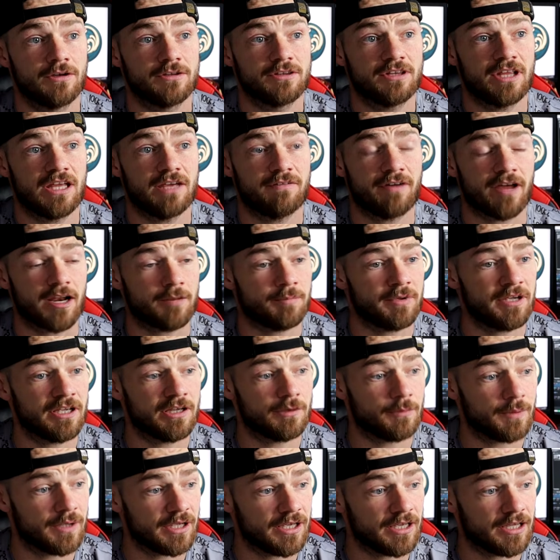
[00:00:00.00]
Dave had to be
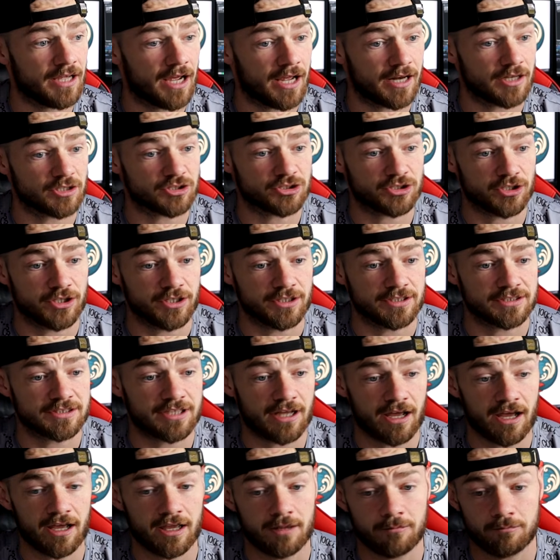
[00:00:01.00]
away at a certain
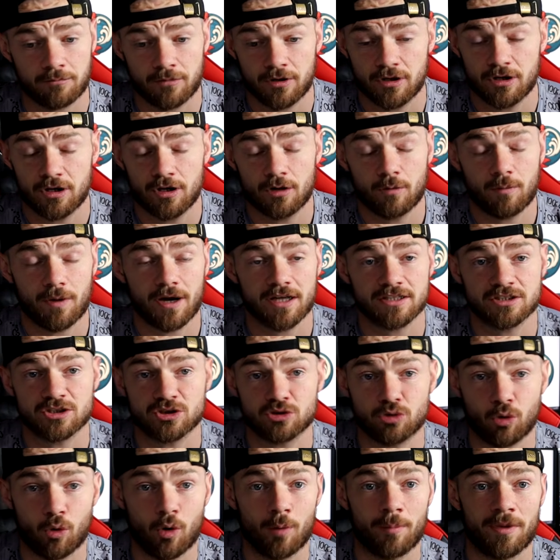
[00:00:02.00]
time. We had
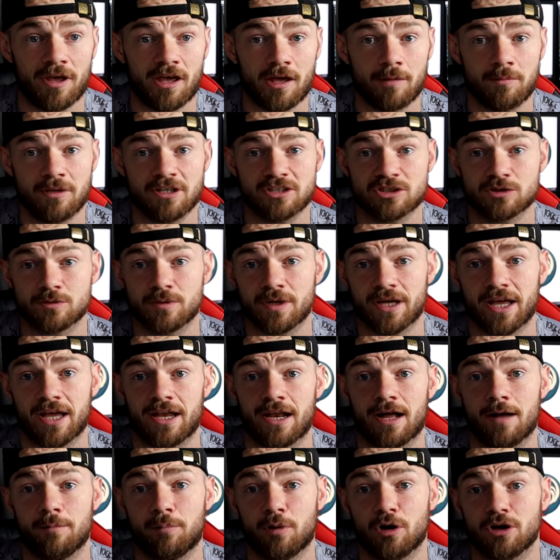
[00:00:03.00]
Storm Amy, so
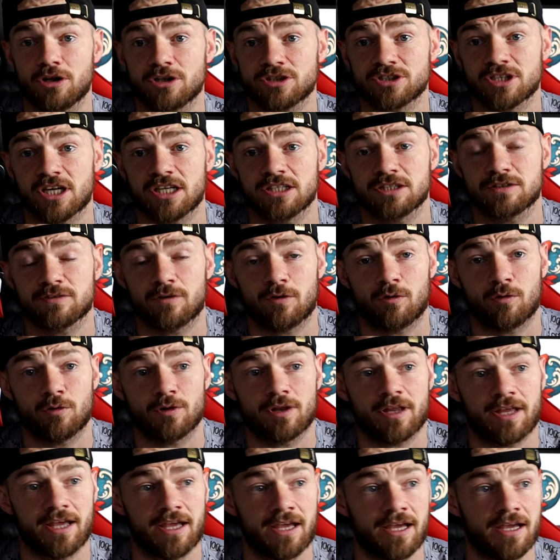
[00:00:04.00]
again I apologise for
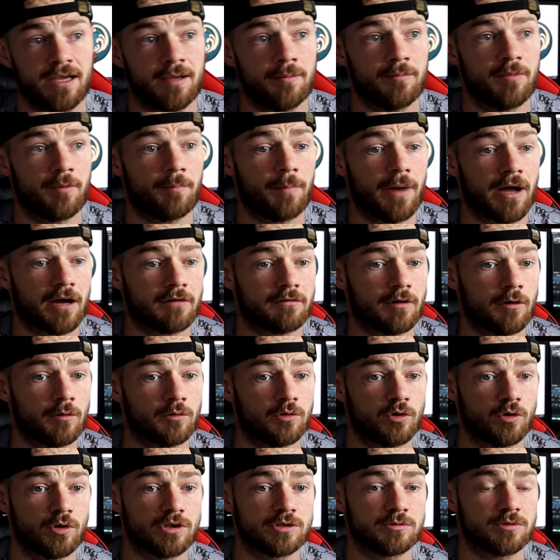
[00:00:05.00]
all the
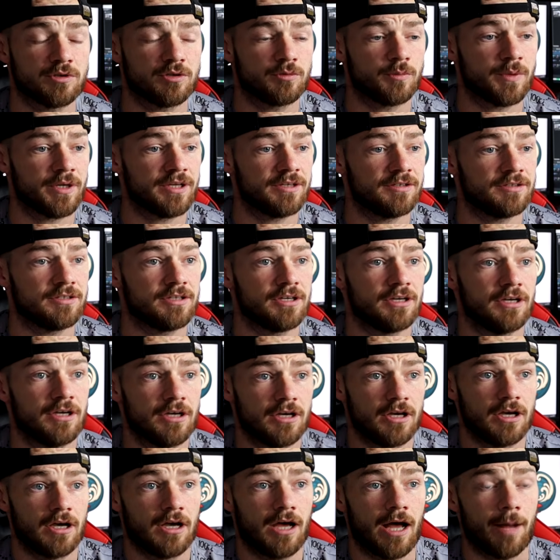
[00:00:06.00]
background noise with the wind.
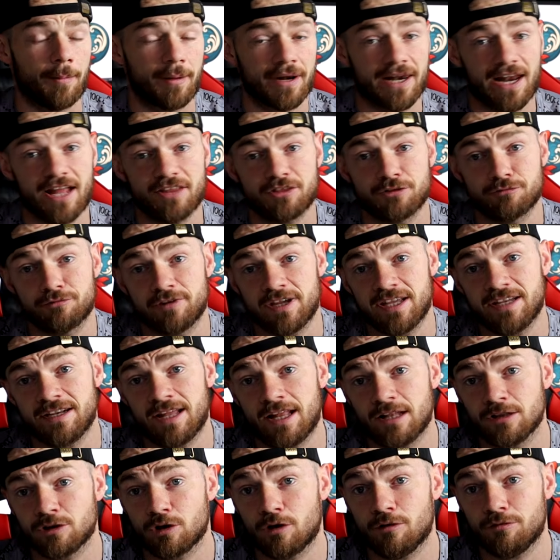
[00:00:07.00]
I'm glad the rain
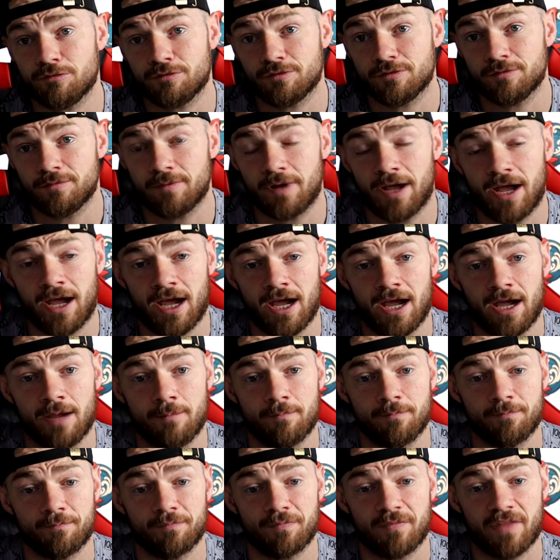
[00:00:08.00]
held off.
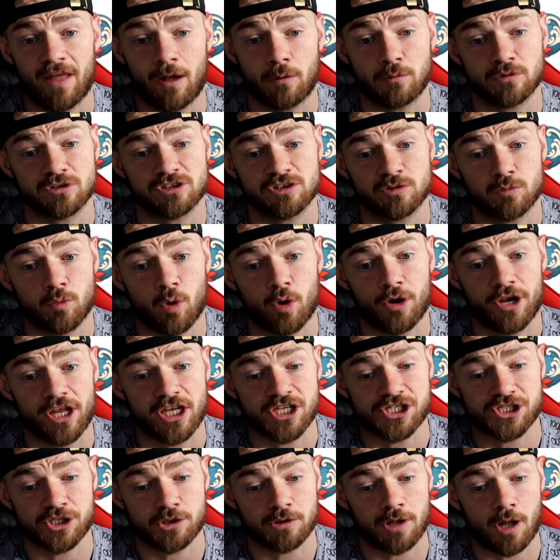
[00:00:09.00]
That was the one
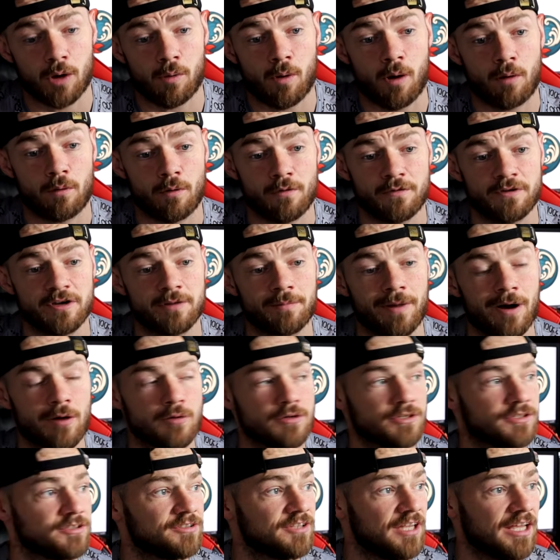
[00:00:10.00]
issue that we were worried
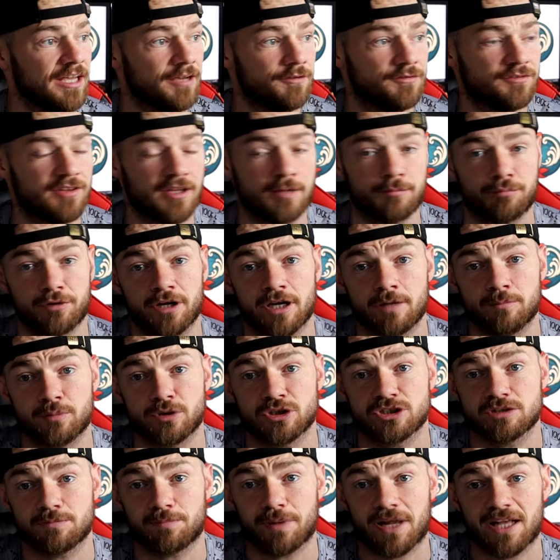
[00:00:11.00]
about. Dave did bring a
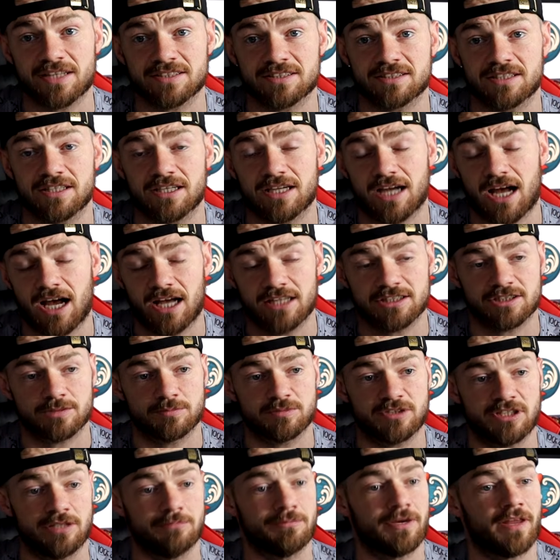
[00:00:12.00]
bunch of plastic. I had
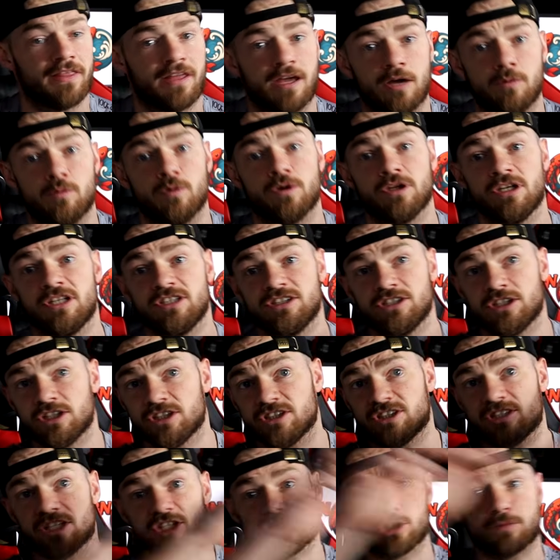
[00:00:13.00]
some timber there. We could easily get
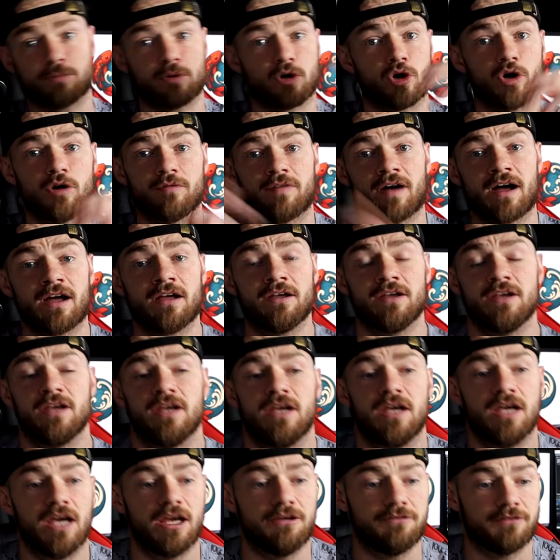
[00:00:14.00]
a stitch up a cover
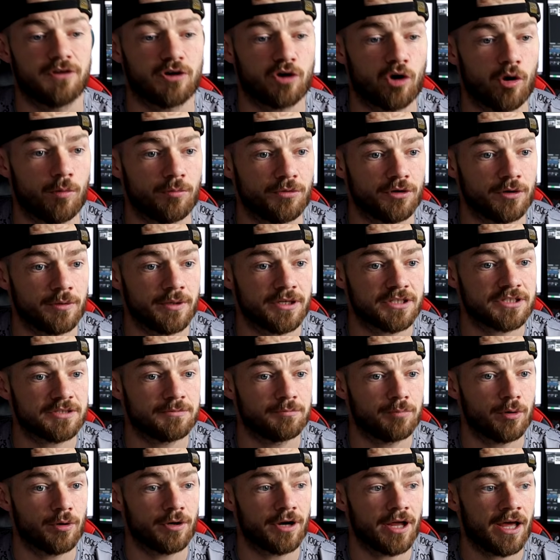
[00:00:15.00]
if it come to it.
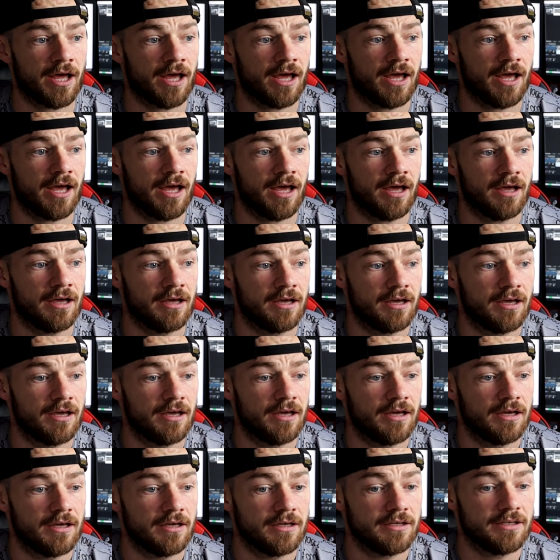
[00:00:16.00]
But
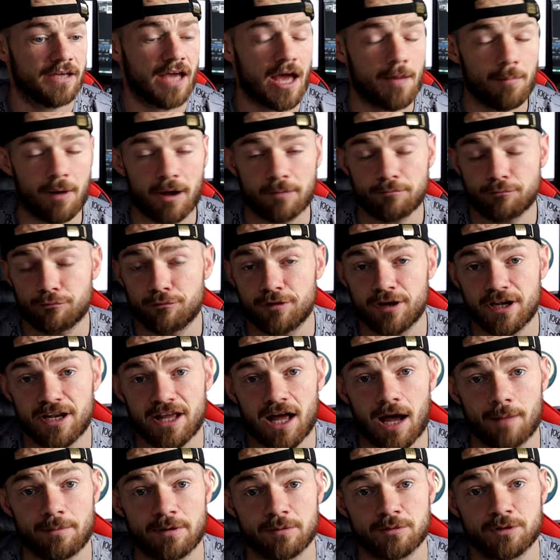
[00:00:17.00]
yeah, man, really
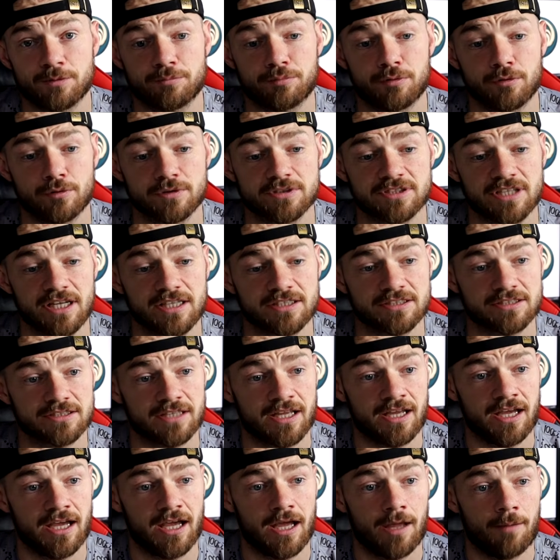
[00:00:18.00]
happy with the process.
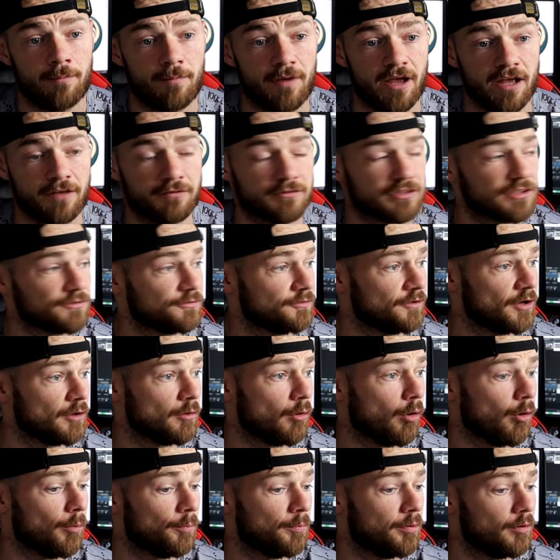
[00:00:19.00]
It
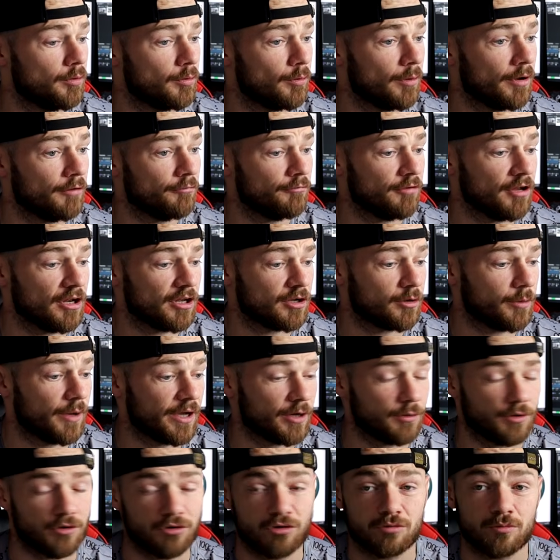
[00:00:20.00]
flew up, went really
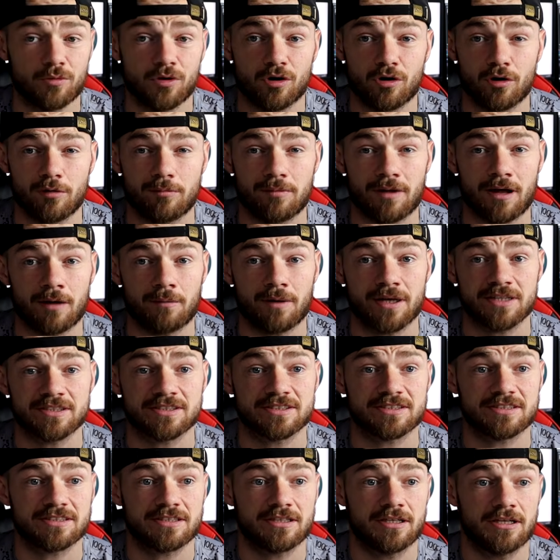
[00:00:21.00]
quick, only took a couple
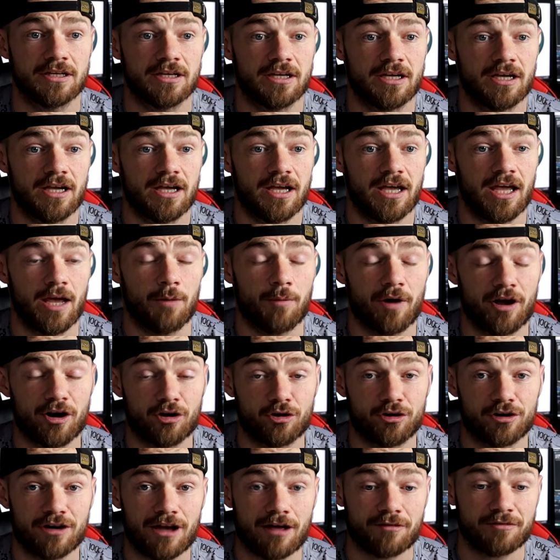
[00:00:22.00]
hours. And we had a
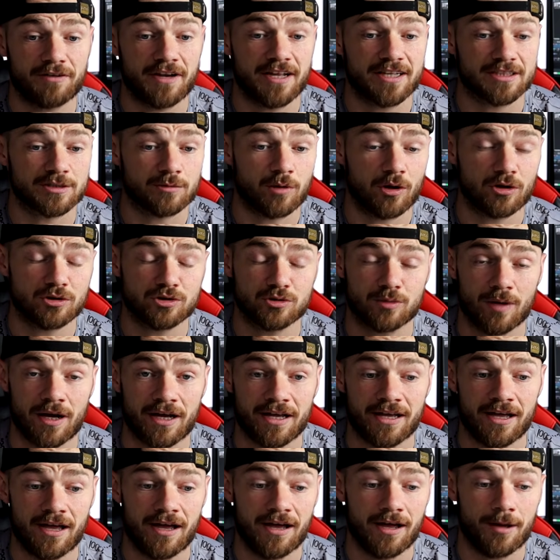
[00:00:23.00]
good laugh on that as well. So
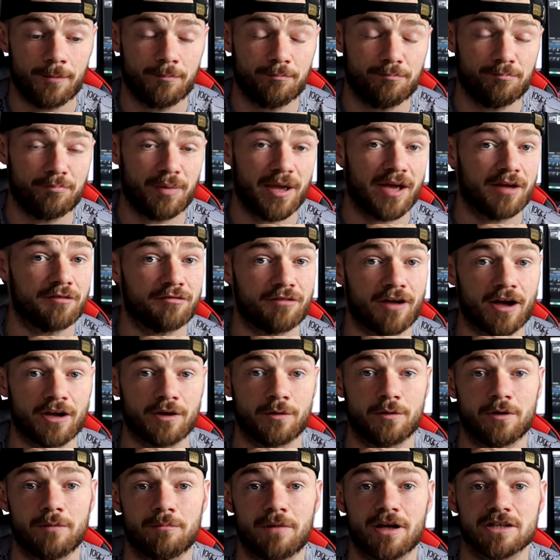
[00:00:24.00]
big thank
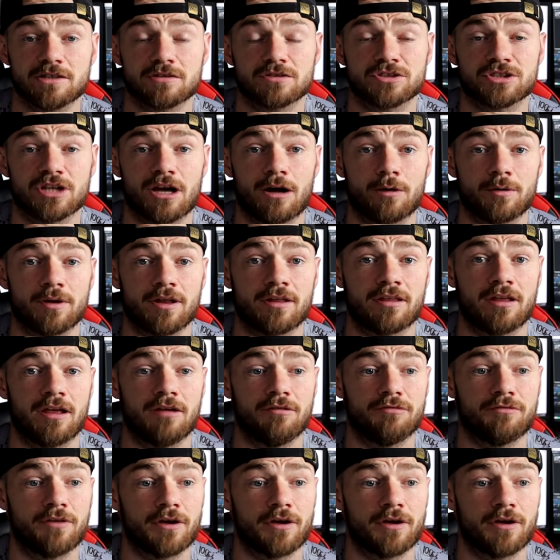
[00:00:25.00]
you and a massive shout out to Dave.